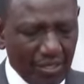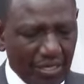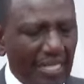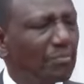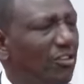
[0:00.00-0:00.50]

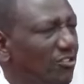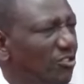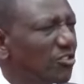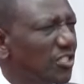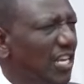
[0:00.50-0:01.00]
Let me
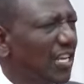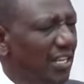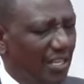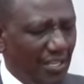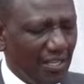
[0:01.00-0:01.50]
also
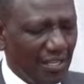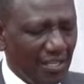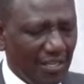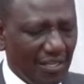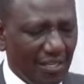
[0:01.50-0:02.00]
say
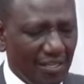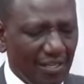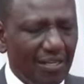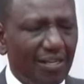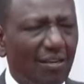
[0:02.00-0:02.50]

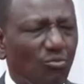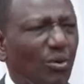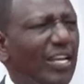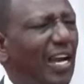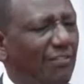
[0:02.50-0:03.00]

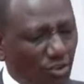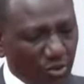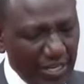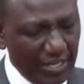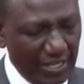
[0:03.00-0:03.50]
we have
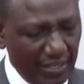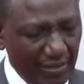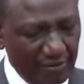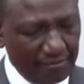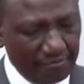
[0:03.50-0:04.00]
already
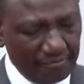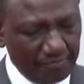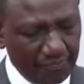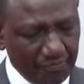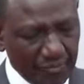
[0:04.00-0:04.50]

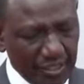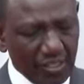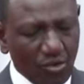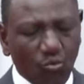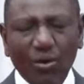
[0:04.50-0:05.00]

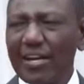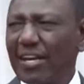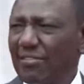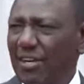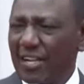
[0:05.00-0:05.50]

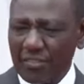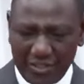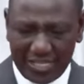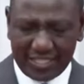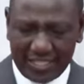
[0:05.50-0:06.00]

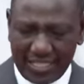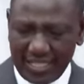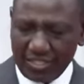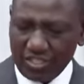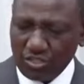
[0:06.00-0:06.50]

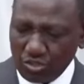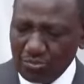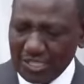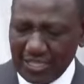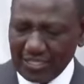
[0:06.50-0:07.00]
113
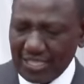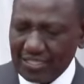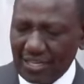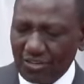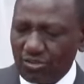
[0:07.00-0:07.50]
Jitume
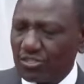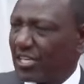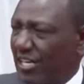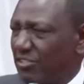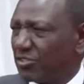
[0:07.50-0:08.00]
centers across the
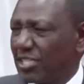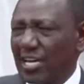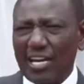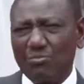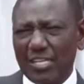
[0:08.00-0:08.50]
country,
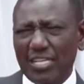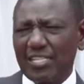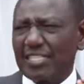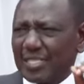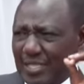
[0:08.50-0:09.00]
and
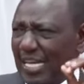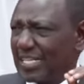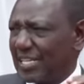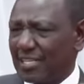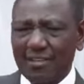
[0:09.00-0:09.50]
we
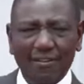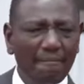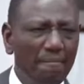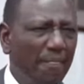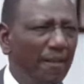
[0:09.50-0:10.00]
decided
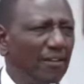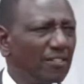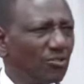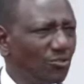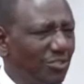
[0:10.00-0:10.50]

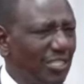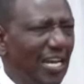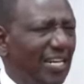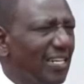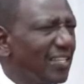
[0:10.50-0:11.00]
to
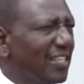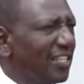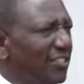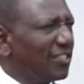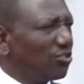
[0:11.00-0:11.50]
start the
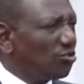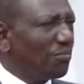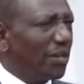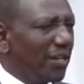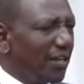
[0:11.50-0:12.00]

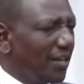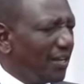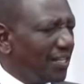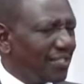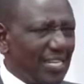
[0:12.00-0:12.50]
Jitume
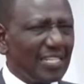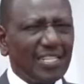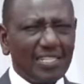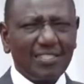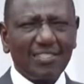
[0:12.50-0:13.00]

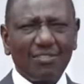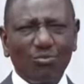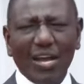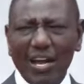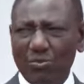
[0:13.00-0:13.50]
centers
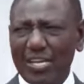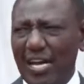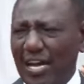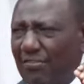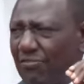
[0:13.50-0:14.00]
where we
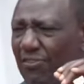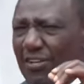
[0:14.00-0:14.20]
have